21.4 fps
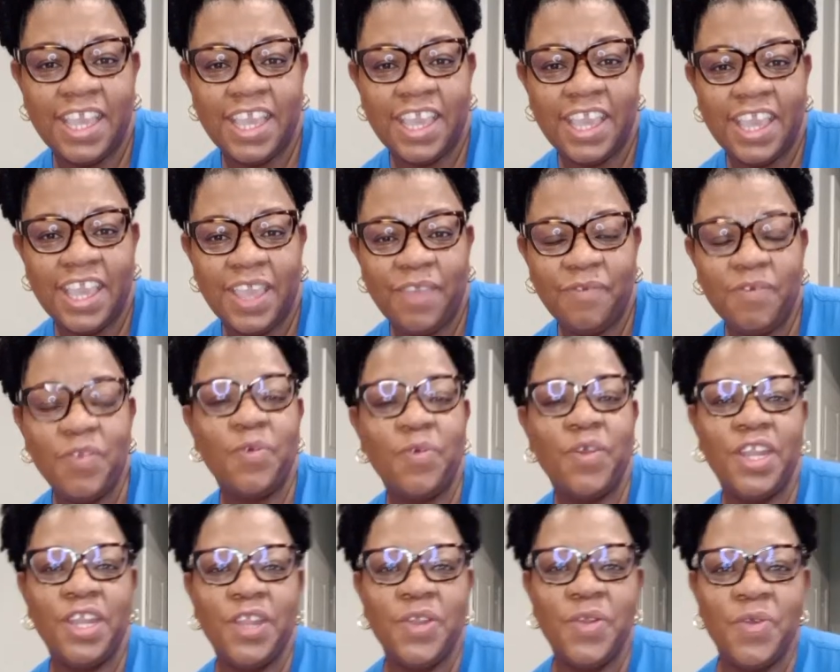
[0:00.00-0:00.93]
If you
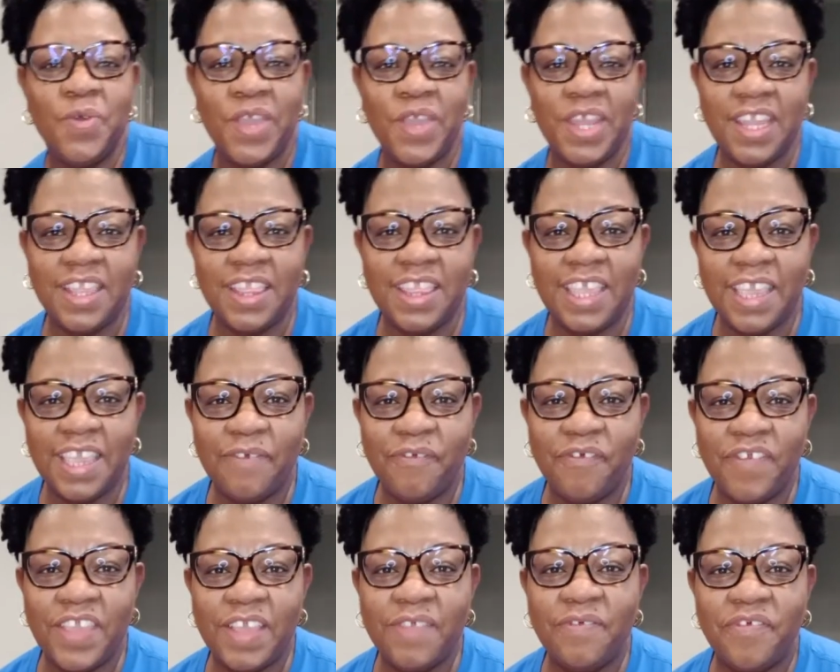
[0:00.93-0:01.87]
want to know anything,
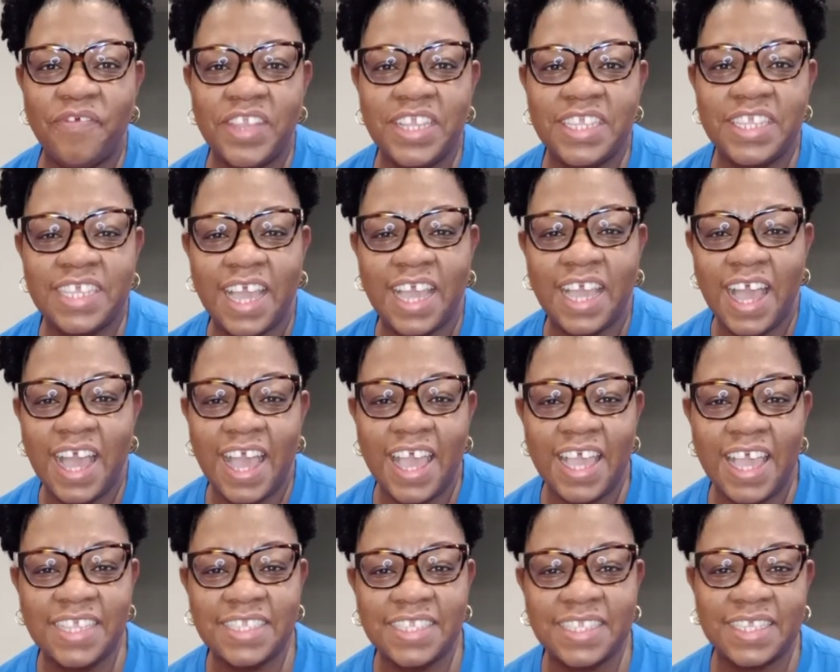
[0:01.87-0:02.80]
feel free to
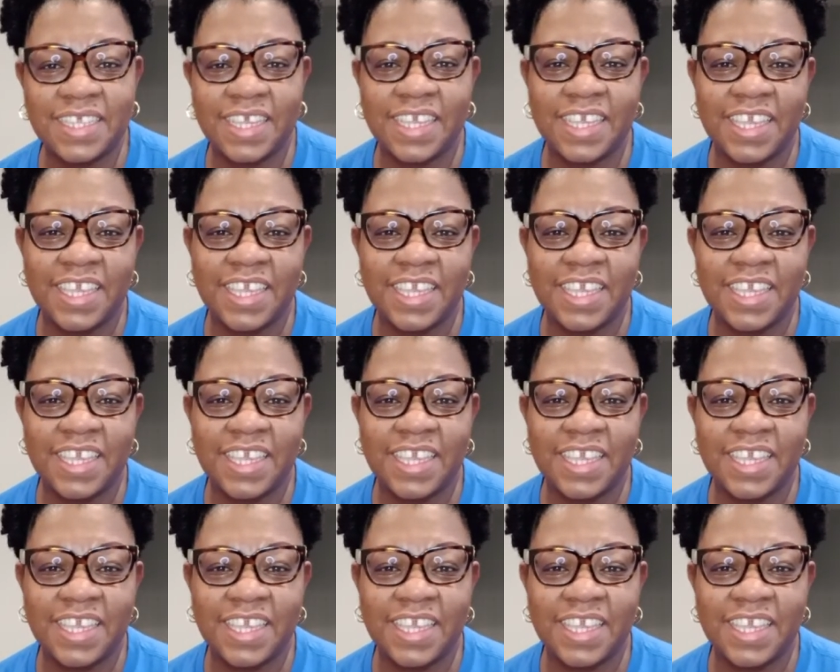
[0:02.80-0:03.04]
ask.